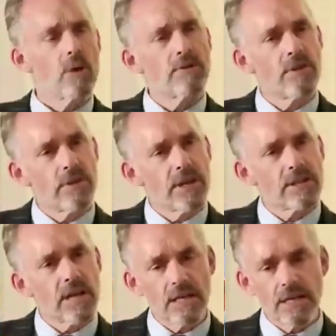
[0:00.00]
One of the
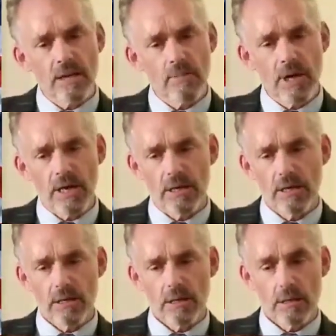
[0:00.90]
things I
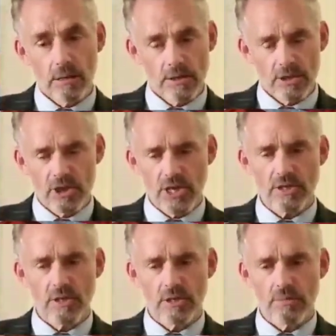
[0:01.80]

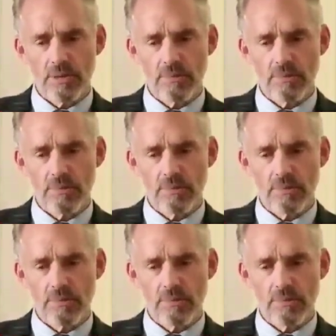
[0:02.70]
suggest to